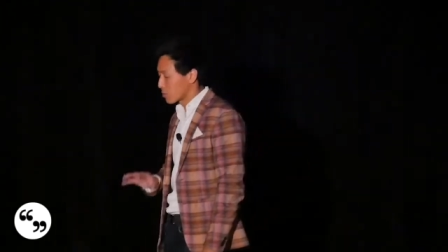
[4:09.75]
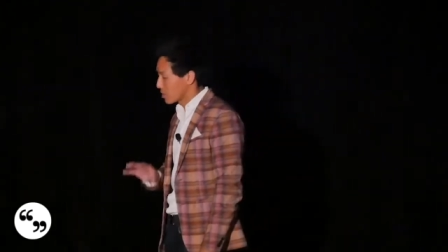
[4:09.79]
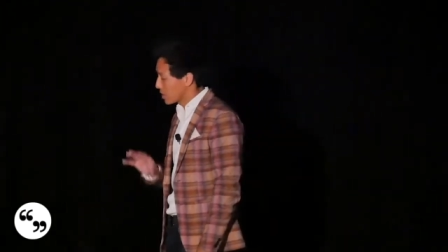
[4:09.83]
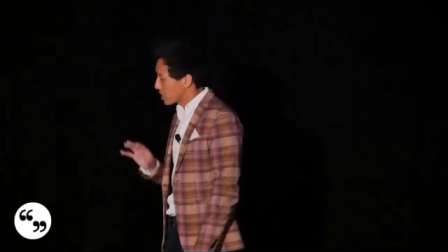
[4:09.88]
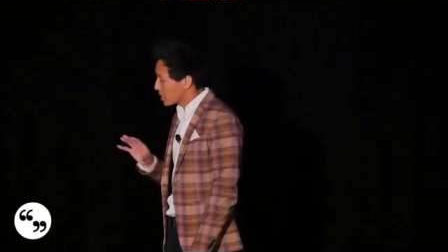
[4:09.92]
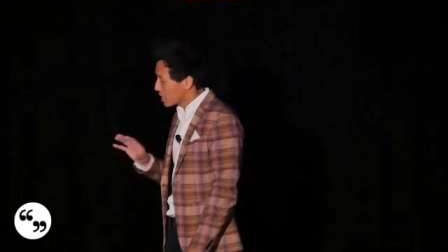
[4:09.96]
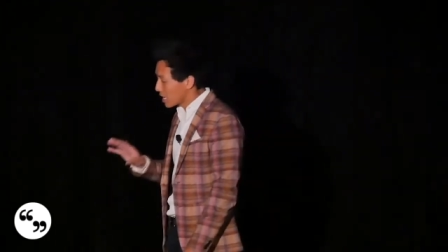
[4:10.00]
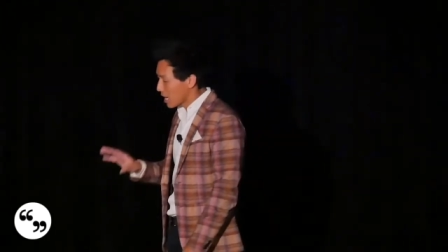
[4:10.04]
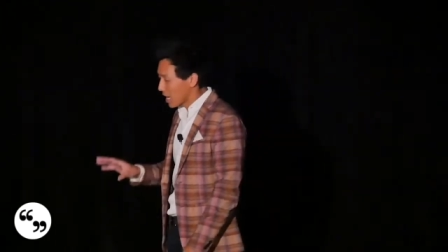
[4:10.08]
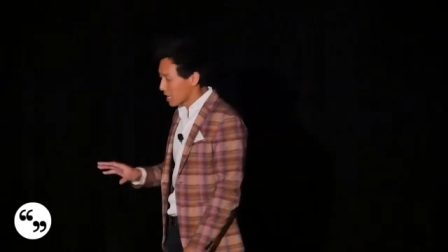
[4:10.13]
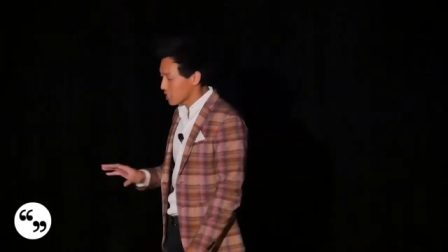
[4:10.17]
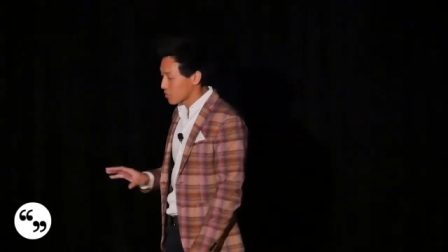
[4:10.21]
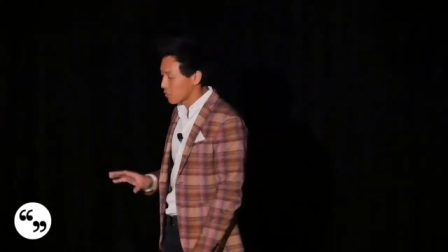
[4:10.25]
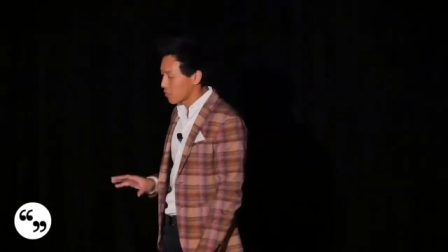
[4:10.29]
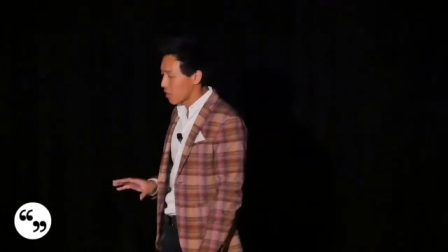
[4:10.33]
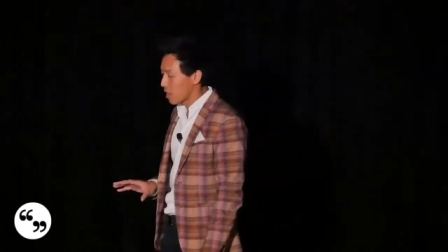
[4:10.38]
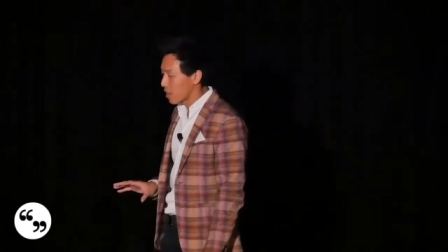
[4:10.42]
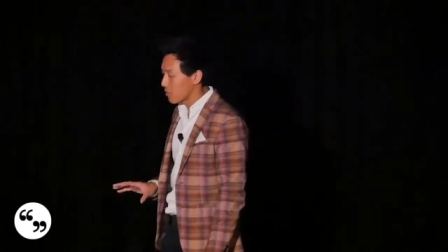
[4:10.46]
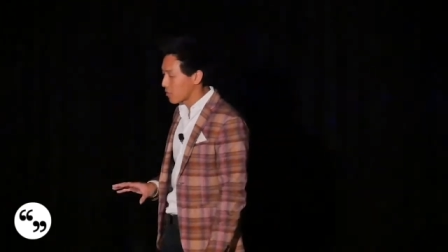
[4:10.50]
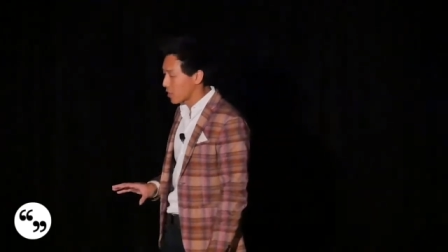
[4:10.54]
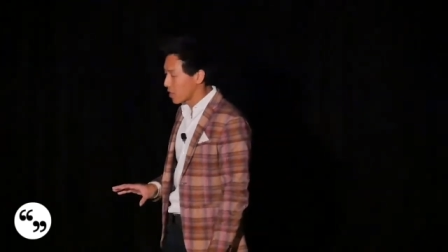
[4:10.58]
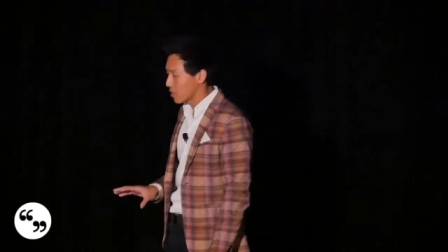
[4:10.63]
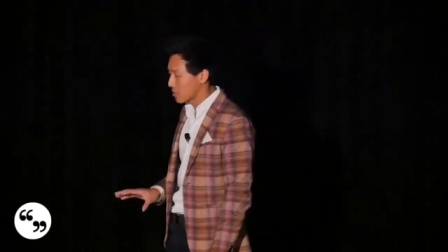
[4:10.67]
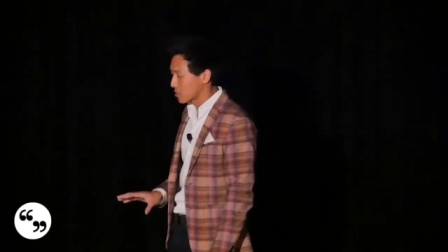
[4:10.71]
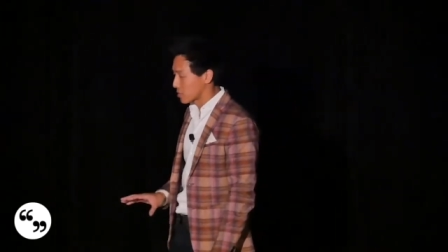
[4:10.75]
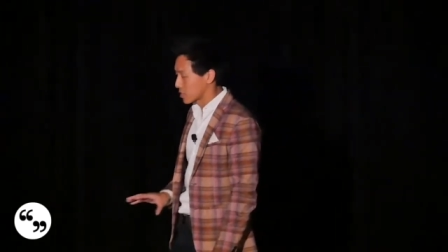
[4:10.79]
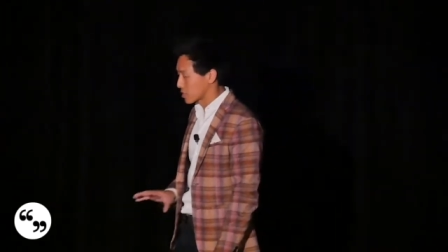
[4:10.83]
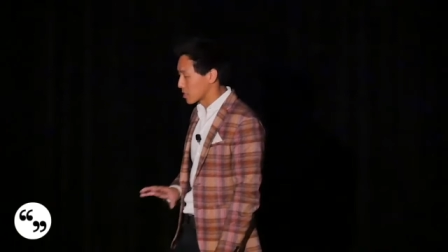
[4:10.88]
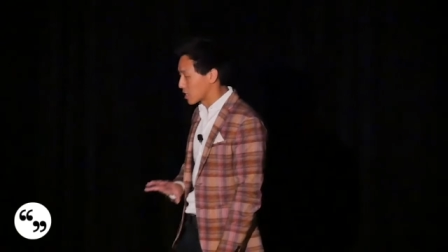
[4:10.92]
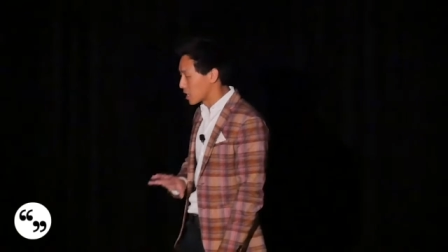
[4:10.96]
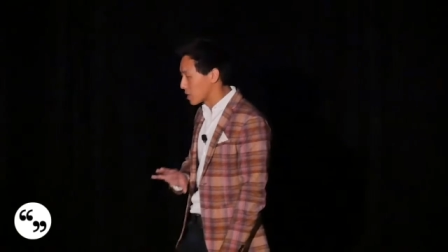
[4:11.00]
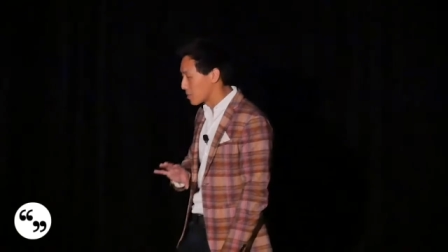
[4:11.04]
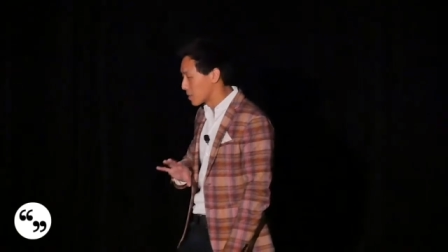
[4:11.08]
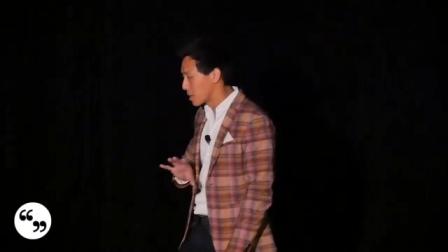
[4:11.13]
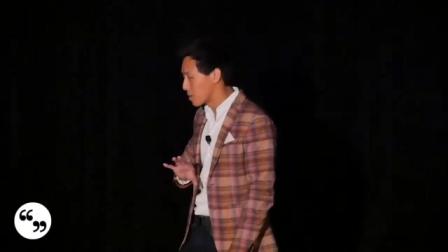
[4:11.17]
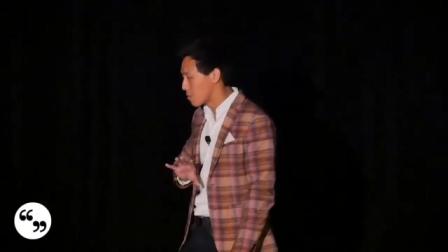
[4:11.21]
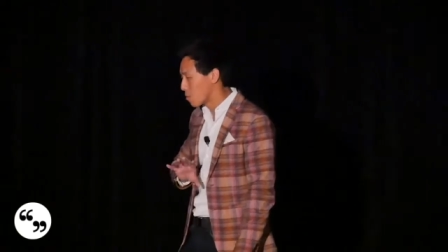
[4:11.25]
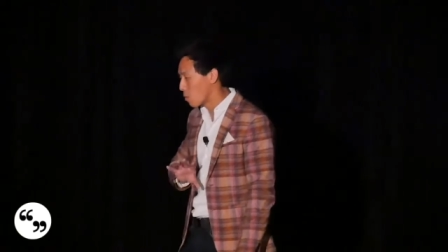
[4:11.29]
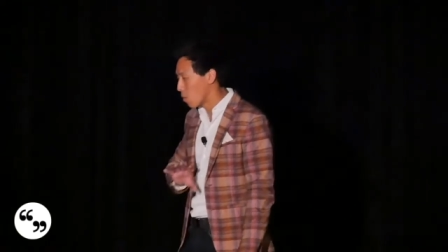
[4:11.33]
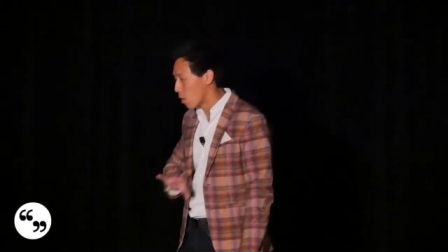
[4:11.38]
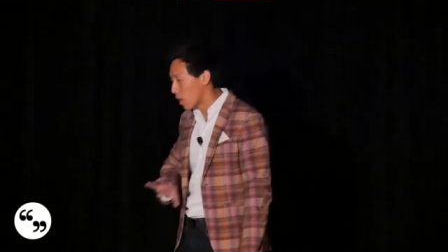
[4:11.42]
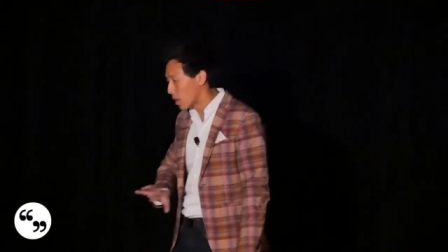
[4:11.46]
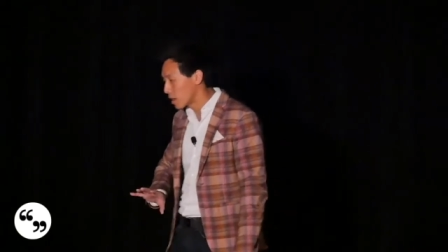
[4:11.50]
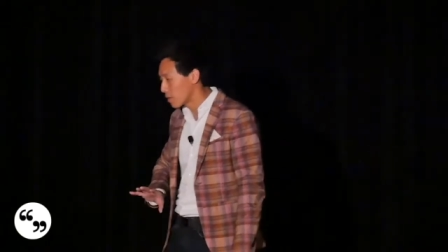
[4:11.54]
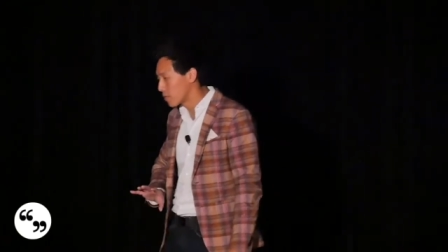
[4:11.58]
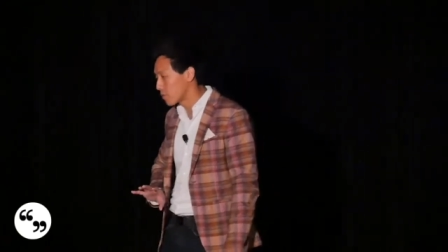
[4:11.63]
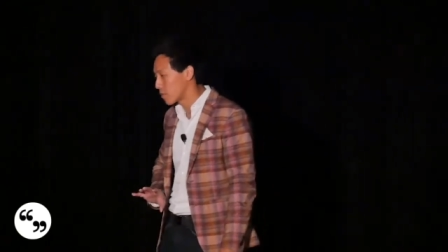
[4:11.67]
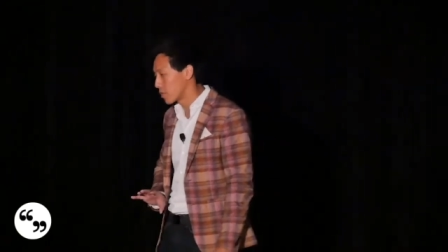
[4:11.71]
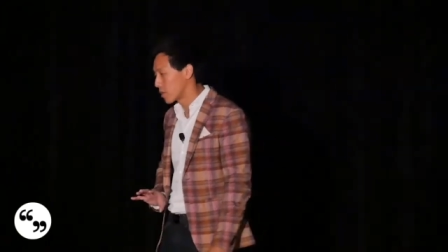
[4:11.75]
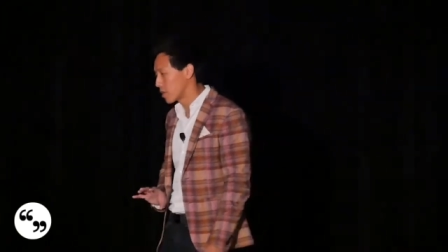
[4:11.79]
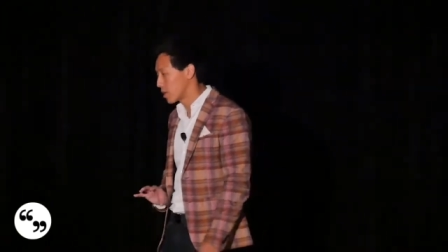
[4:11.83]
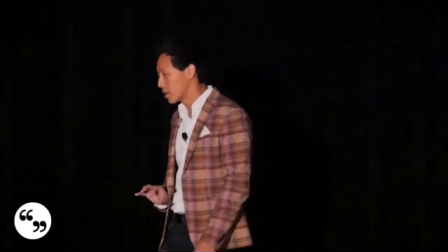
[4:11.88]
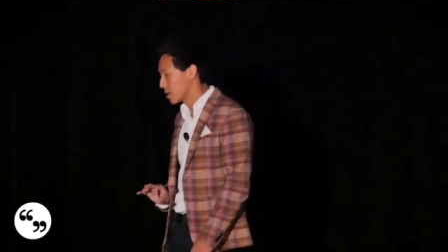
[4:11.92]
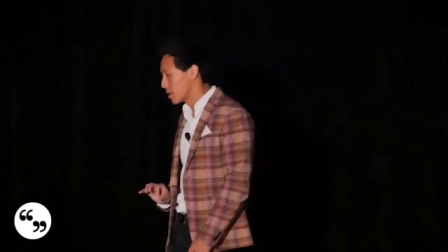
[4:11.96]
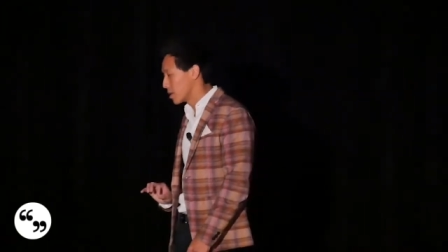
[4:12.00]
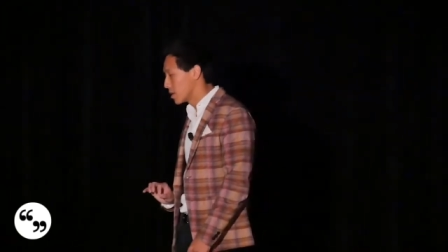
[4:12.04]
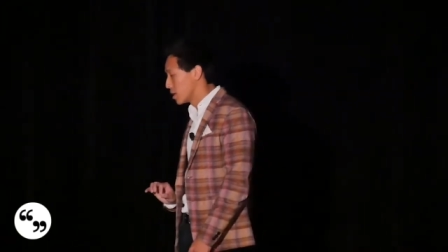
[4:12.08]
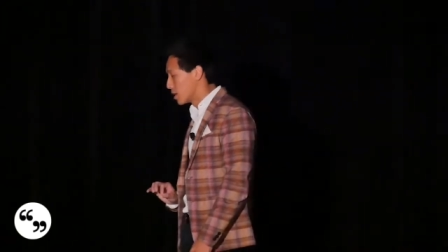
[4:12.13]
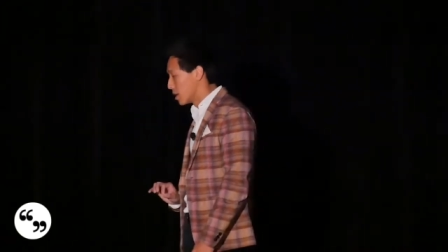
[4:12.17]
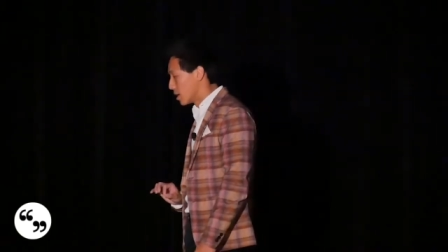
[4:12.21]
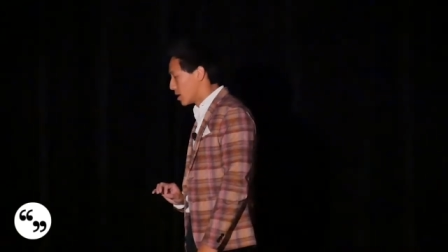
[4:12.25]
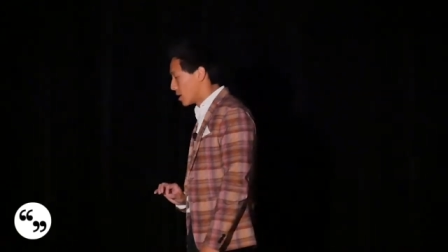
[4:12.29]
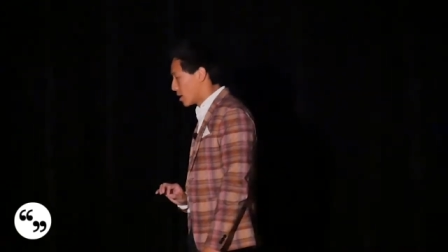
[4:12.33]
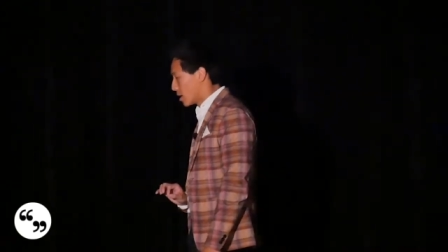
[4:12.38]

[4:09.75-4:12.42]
Within the next five years, it's going to be one of the,